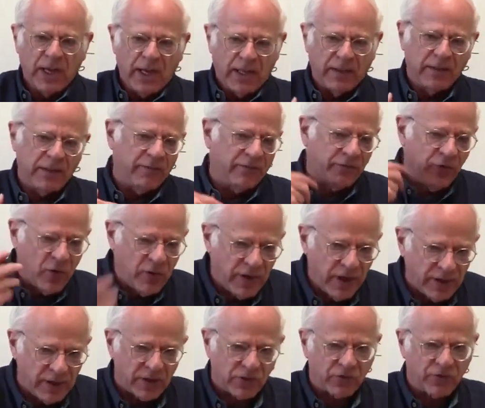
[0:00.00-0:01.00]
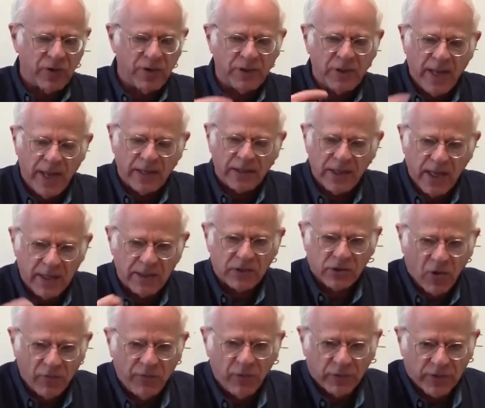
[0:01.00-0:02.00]
in the food industry, and, and
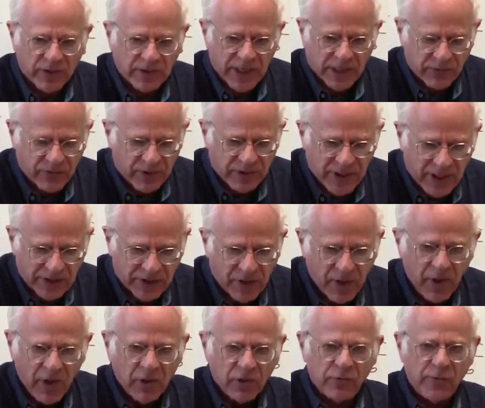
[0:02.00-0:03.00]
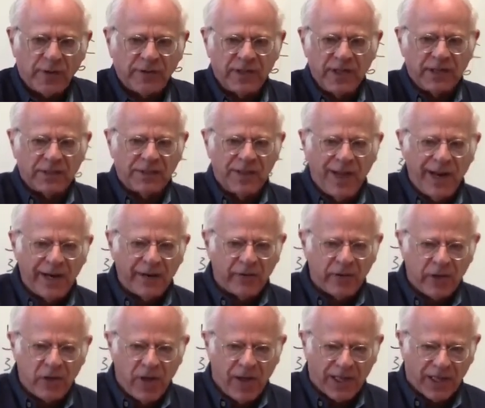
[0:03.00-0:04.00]
so forth, et cetera, et cetera, throughout the
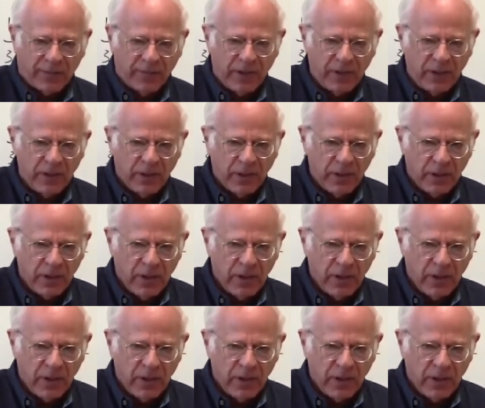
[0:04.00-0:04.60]
entire economy,